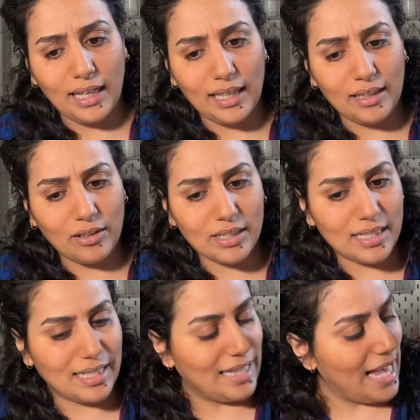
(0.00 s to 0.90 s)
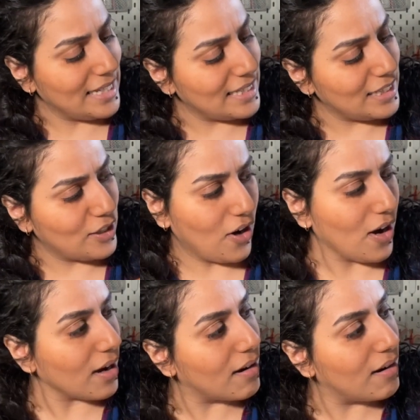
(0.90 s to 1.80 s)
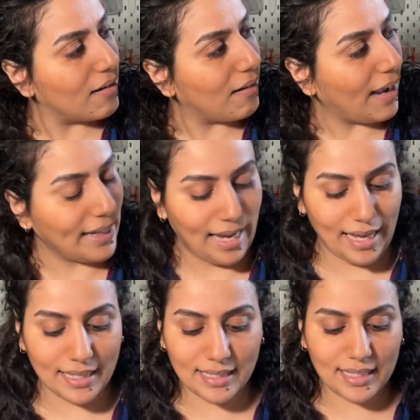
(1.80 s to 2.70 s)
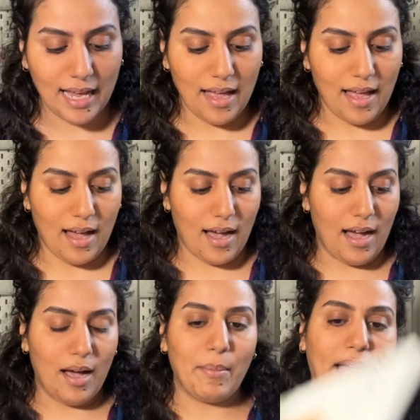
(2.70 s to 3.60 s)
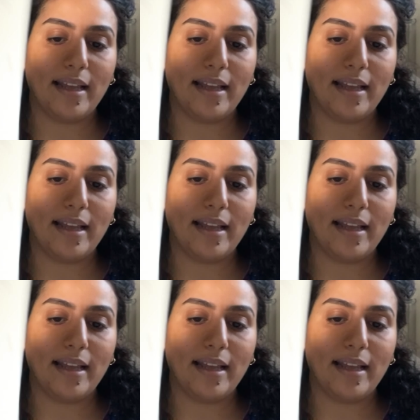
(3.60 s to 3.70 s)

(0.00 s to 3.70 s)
it looks less dark, I guess. I